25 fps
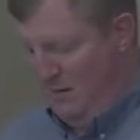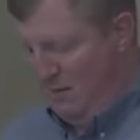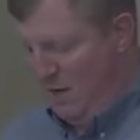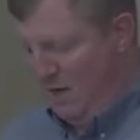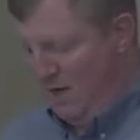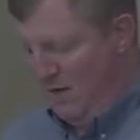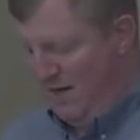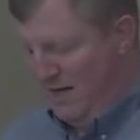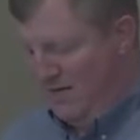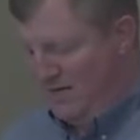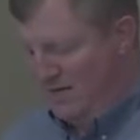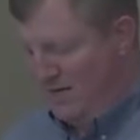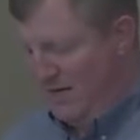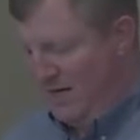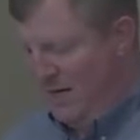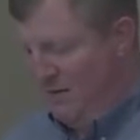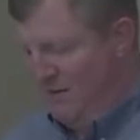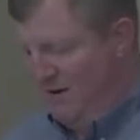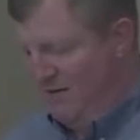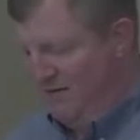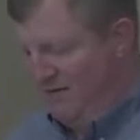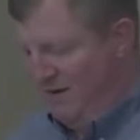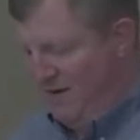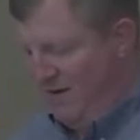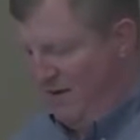Marc has an
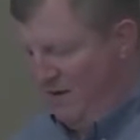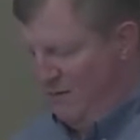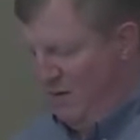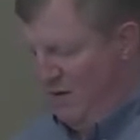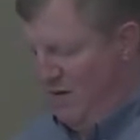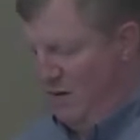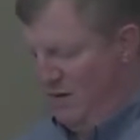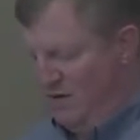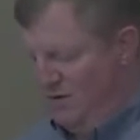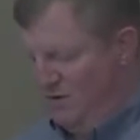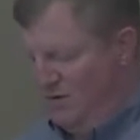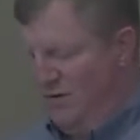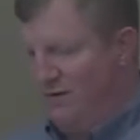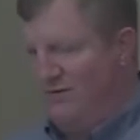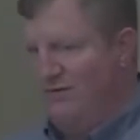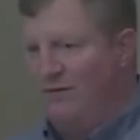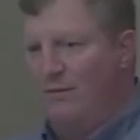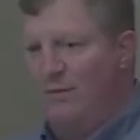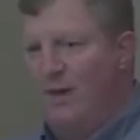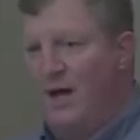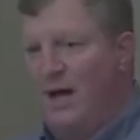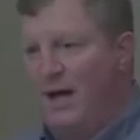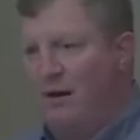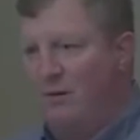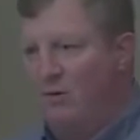MFA in poetry
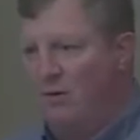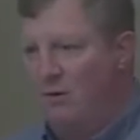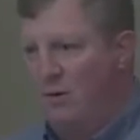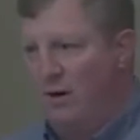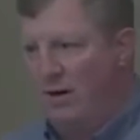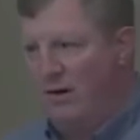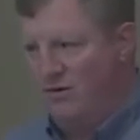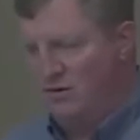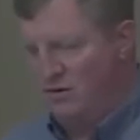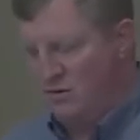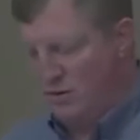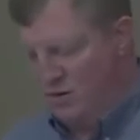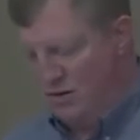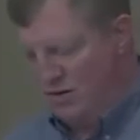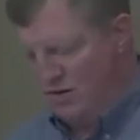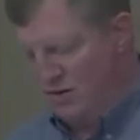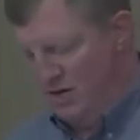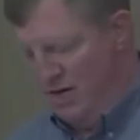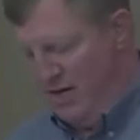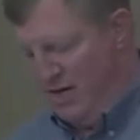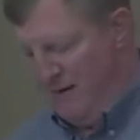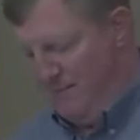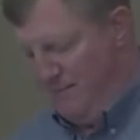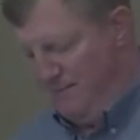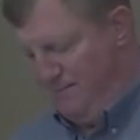from the Iowa Writers
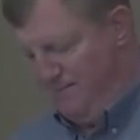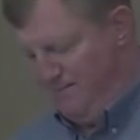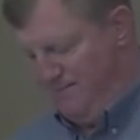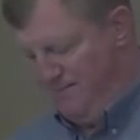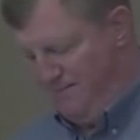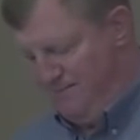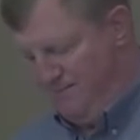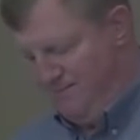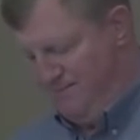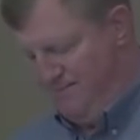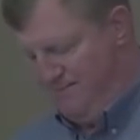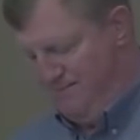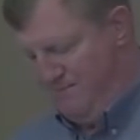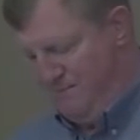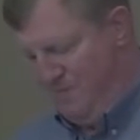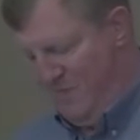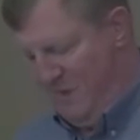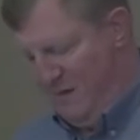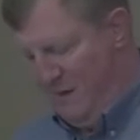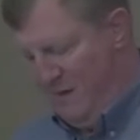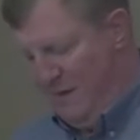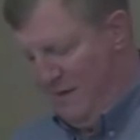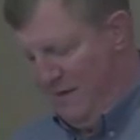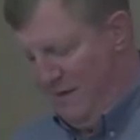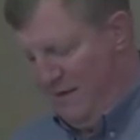Workshop.
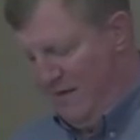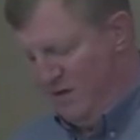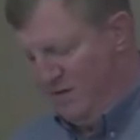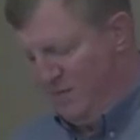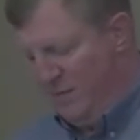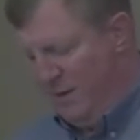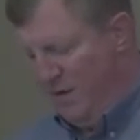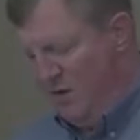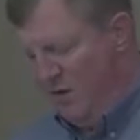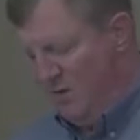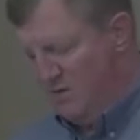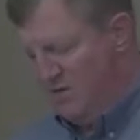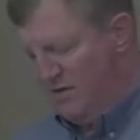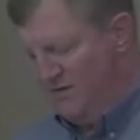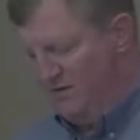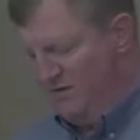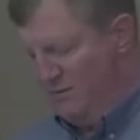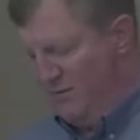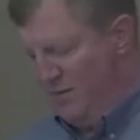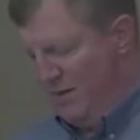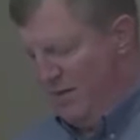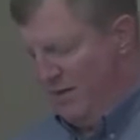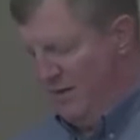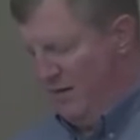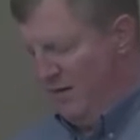His poems have
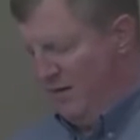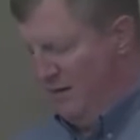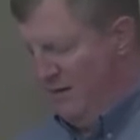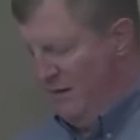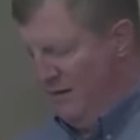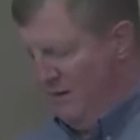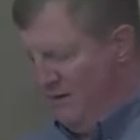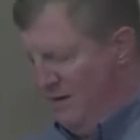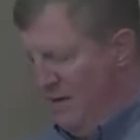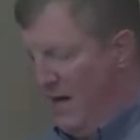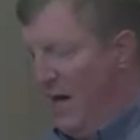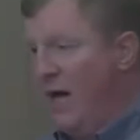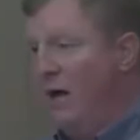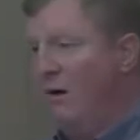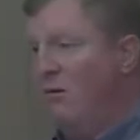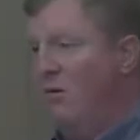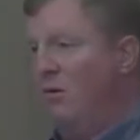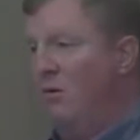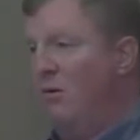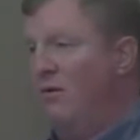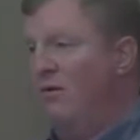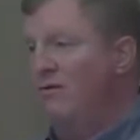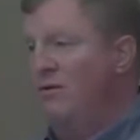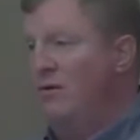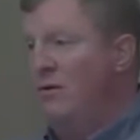appeared in the
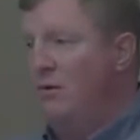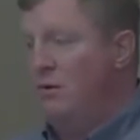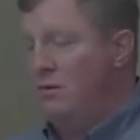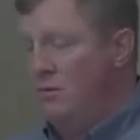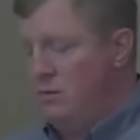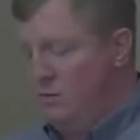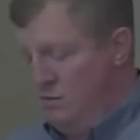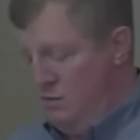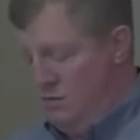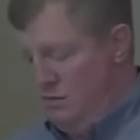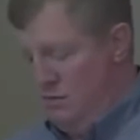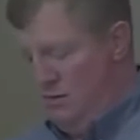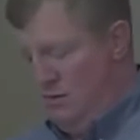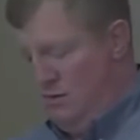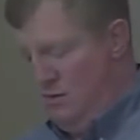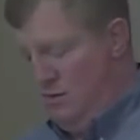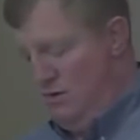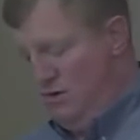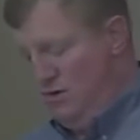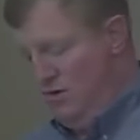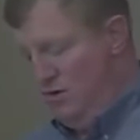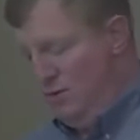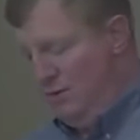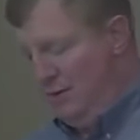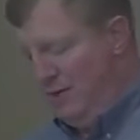Iowa Review,
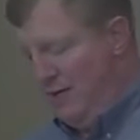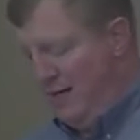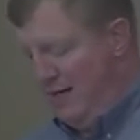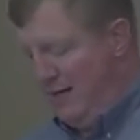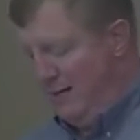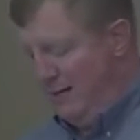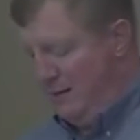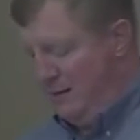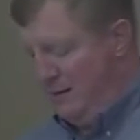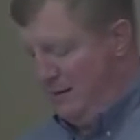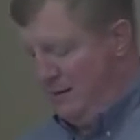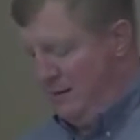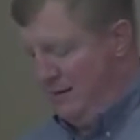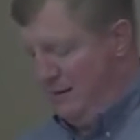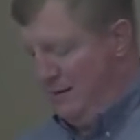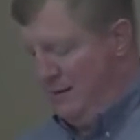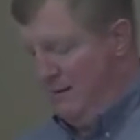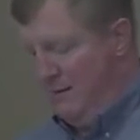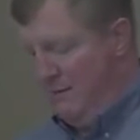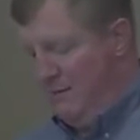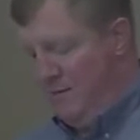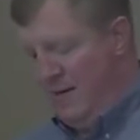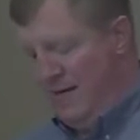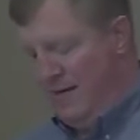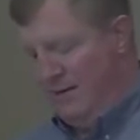Jubilat,
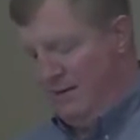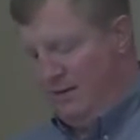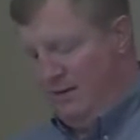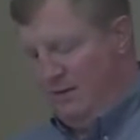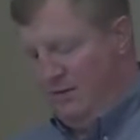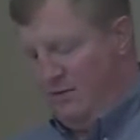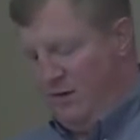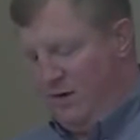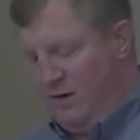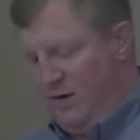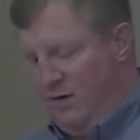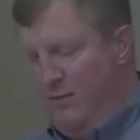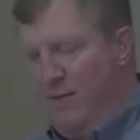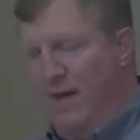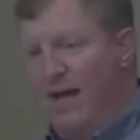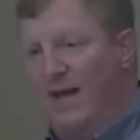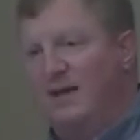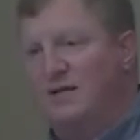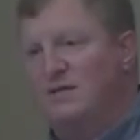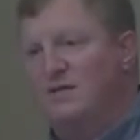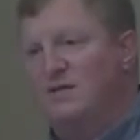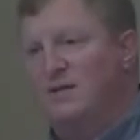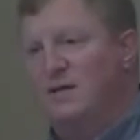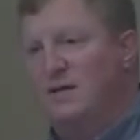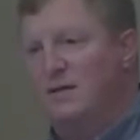Make Literary
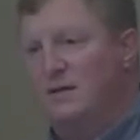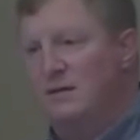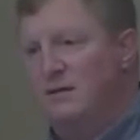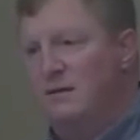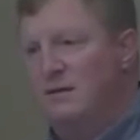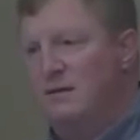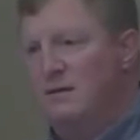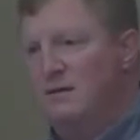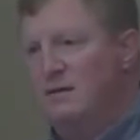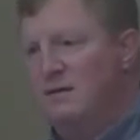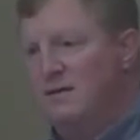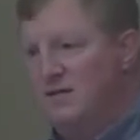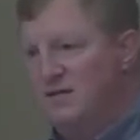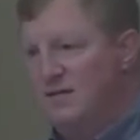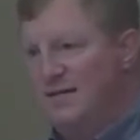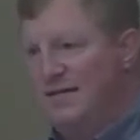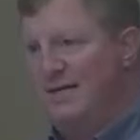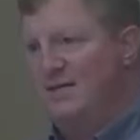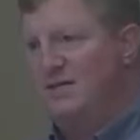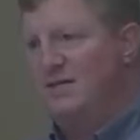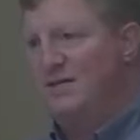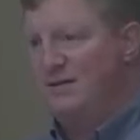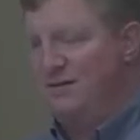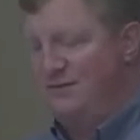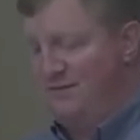Magazine,
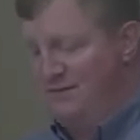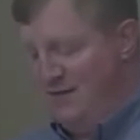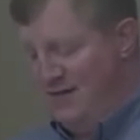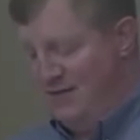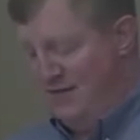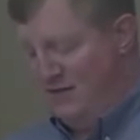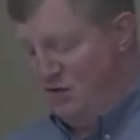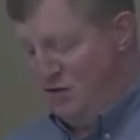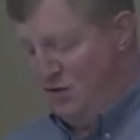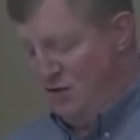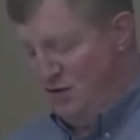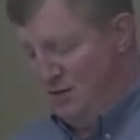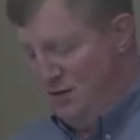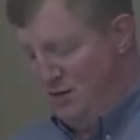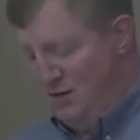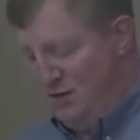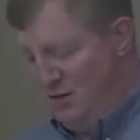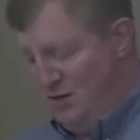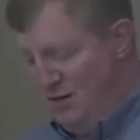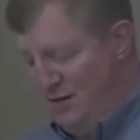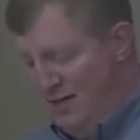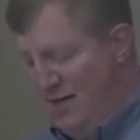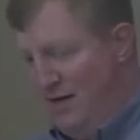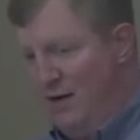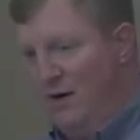Sixth Finch,
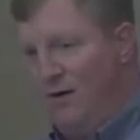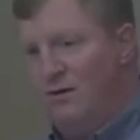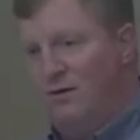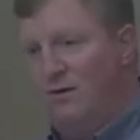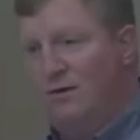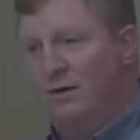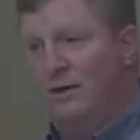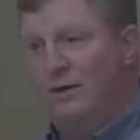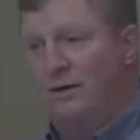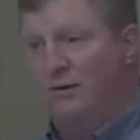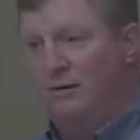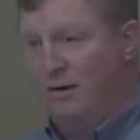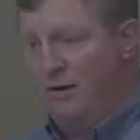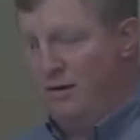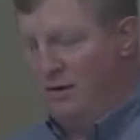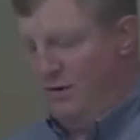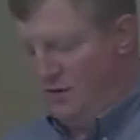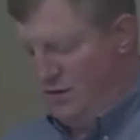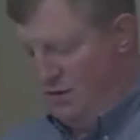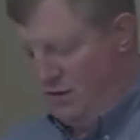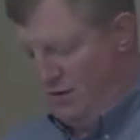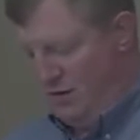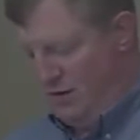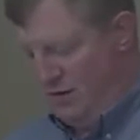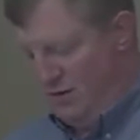and other literary
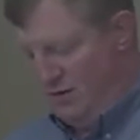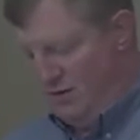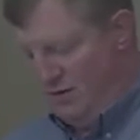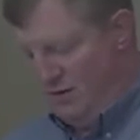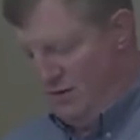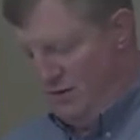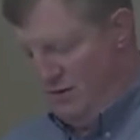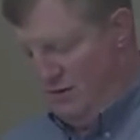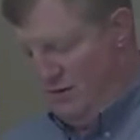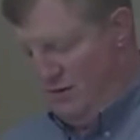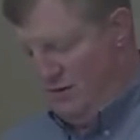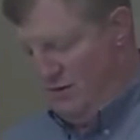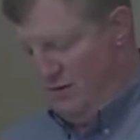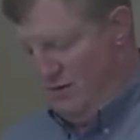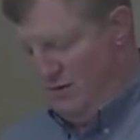journals.